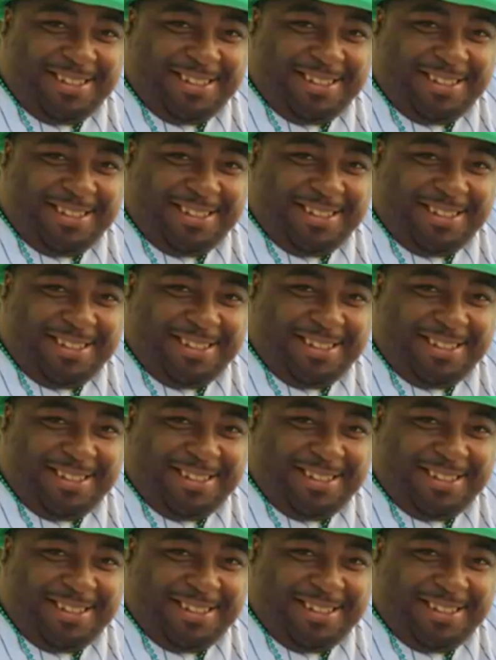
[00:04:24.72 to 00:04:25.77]

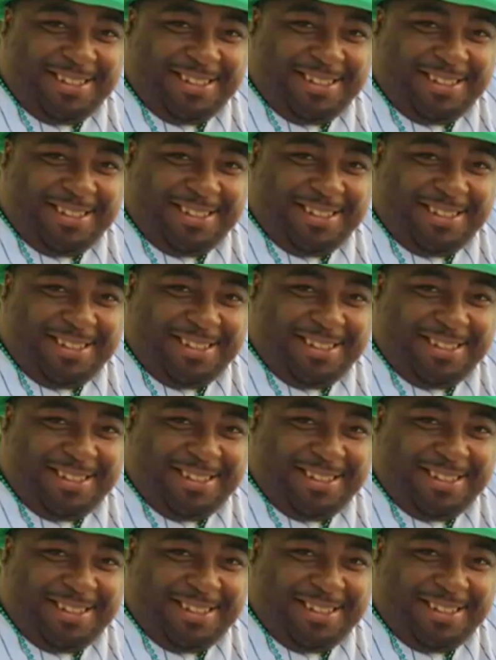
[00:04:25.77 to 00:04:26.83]

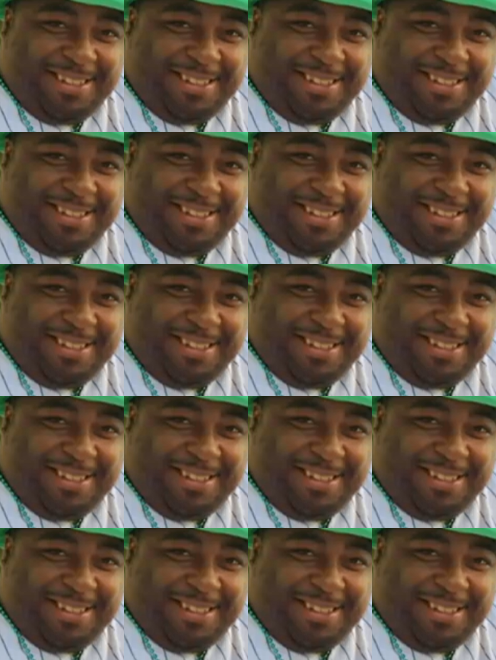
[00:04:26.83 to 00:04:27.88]

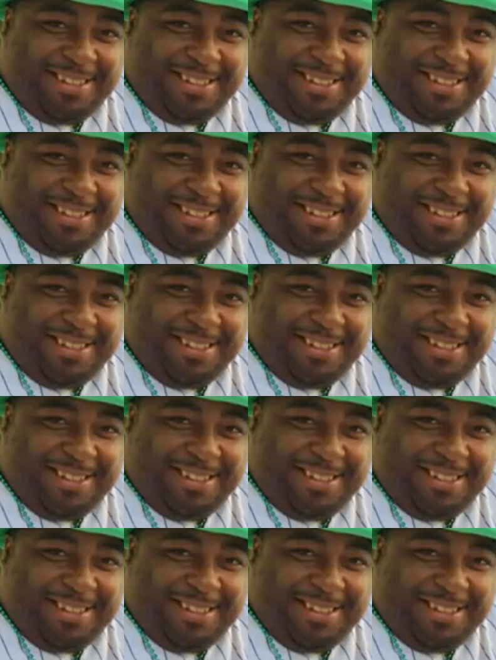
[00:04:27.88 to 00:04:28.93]

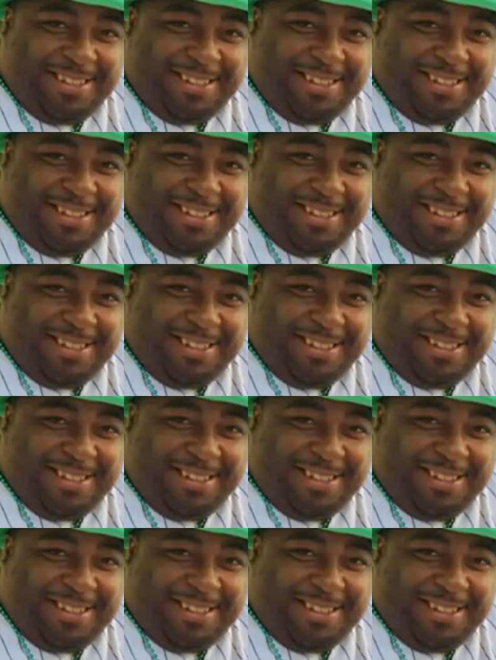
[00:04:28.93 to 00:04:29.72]
[no speech]